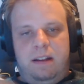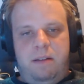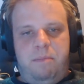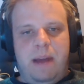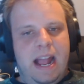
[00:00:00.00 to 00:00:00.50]

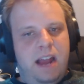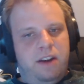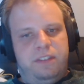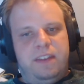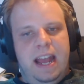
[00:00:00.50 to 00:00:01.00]
But I
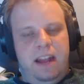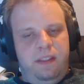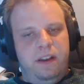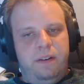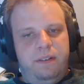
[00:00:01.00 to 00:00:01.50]

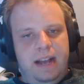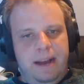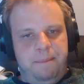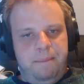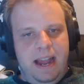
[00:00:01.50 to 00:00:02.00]
understand, though.
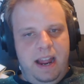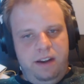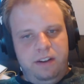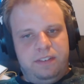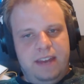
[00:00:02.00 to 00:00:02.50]
I
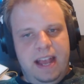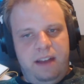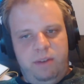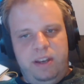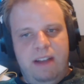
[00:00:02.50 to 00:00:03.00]

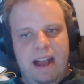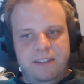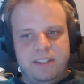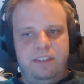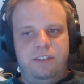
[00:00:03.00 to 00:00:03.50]
understand when you have
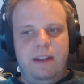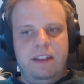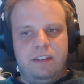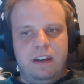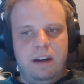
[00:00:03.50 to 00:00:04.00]
a
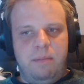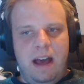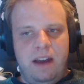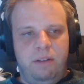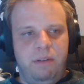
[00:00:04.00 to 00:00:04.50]
situation and a
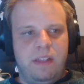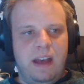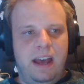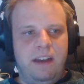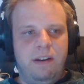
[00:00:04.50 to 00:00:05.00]
model with
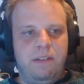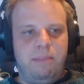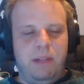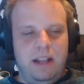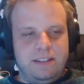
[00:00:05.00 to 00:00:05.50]
100
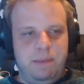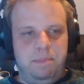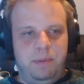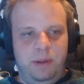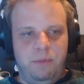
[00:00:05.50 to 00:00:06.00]
plus
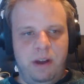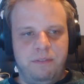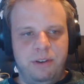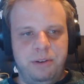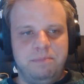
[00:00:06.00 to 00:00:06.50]
people in one
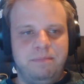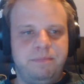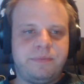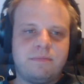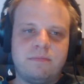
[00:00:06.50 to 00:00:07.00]
room,
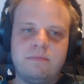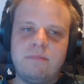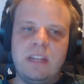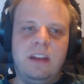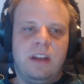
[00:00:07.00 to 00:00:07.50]

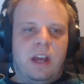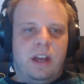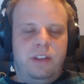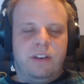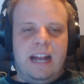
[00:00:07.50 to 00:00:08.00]

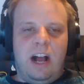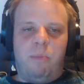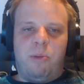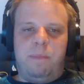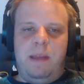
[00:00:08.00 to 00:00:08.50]
you can
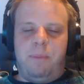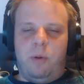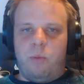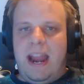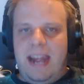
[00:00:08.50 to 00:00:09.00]
help more
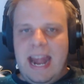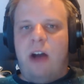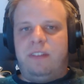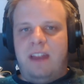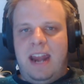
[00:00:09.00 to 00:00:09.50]
people right
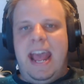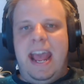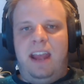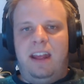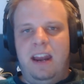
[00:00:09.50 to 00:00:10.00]
now,
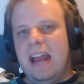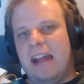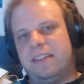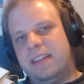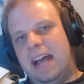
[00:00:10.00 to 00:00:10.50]
today. And
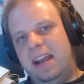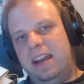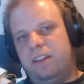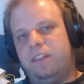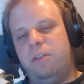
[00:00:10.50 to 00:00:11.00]
that's the
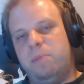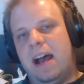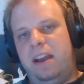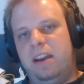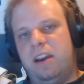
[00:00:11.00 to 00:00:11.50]
idea, too,
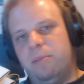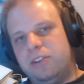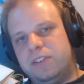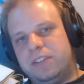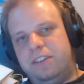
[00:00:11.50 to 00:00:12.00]
behind an
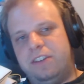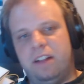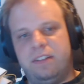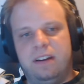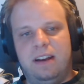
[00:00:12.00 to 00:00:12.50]
emergency
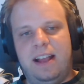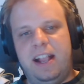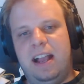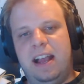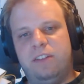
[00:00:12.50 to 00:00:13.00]
shelter.
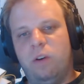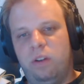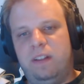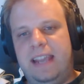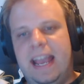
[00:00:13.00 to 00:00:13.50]
Like, I
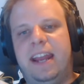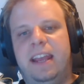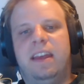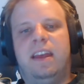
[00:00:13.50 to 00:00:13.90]
totally get it.